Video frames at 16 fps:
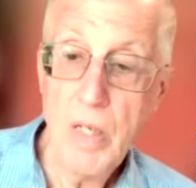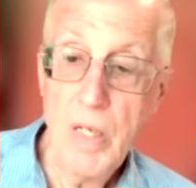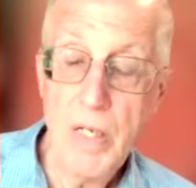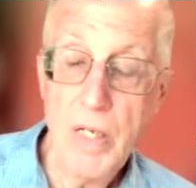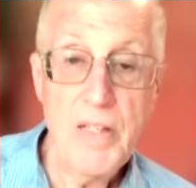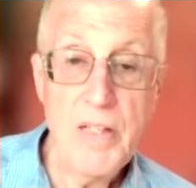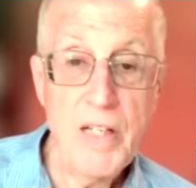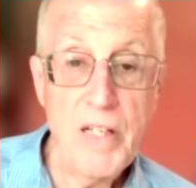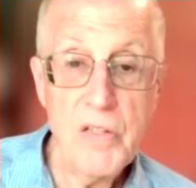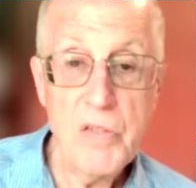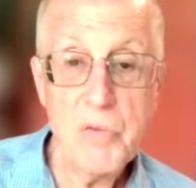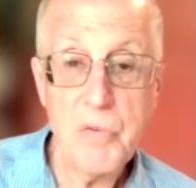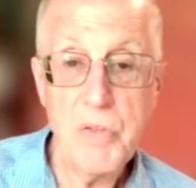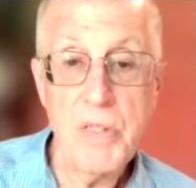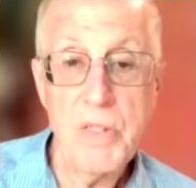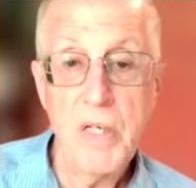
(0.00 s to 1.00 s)
In the
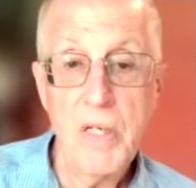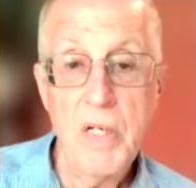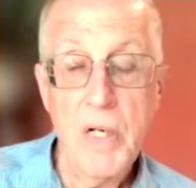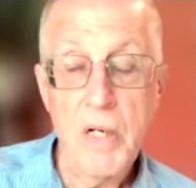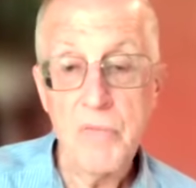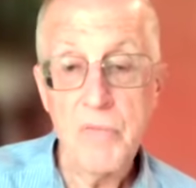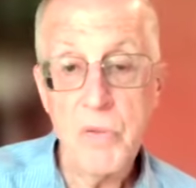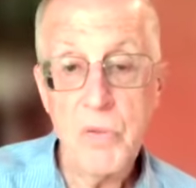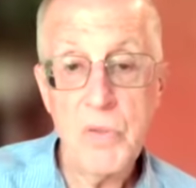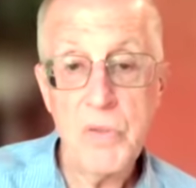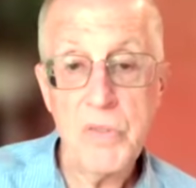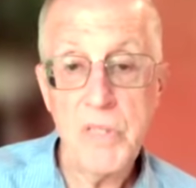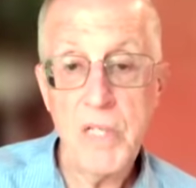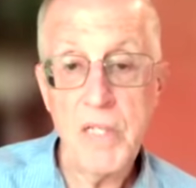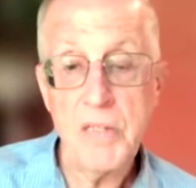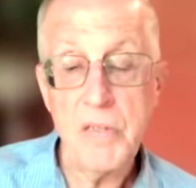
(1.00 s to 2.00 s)
history of New York
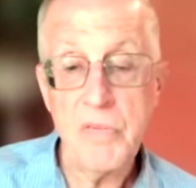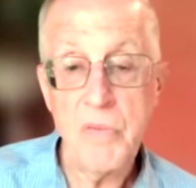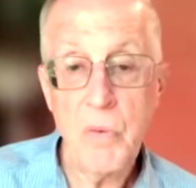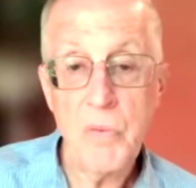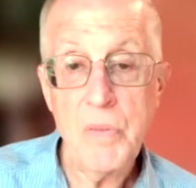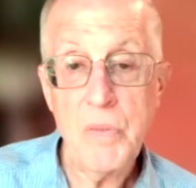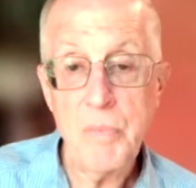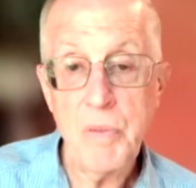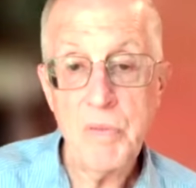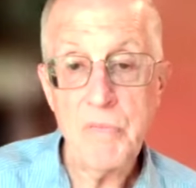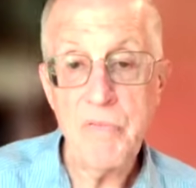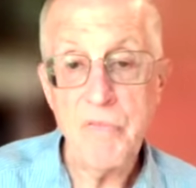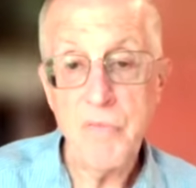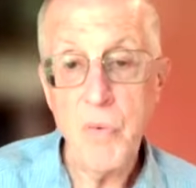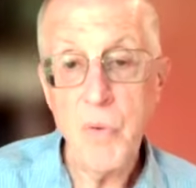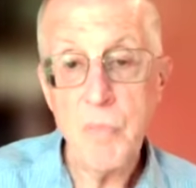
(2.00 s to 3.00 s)
State, there have only been
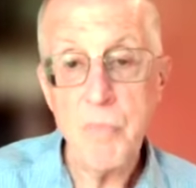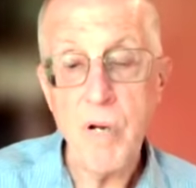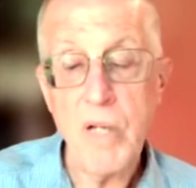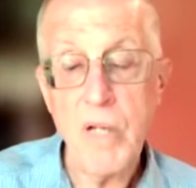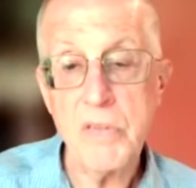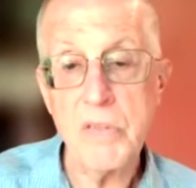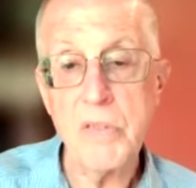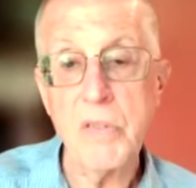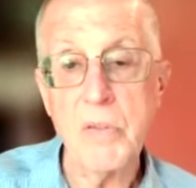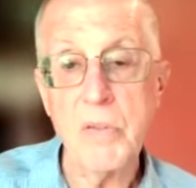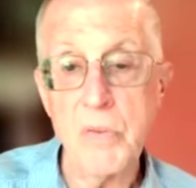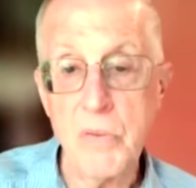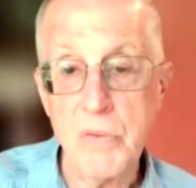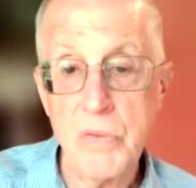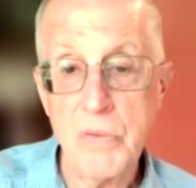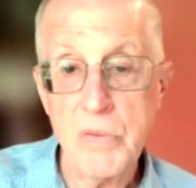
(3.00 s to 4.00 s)
4
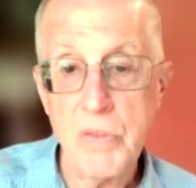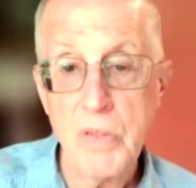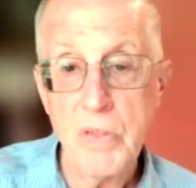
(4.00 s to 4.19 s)
prosecutors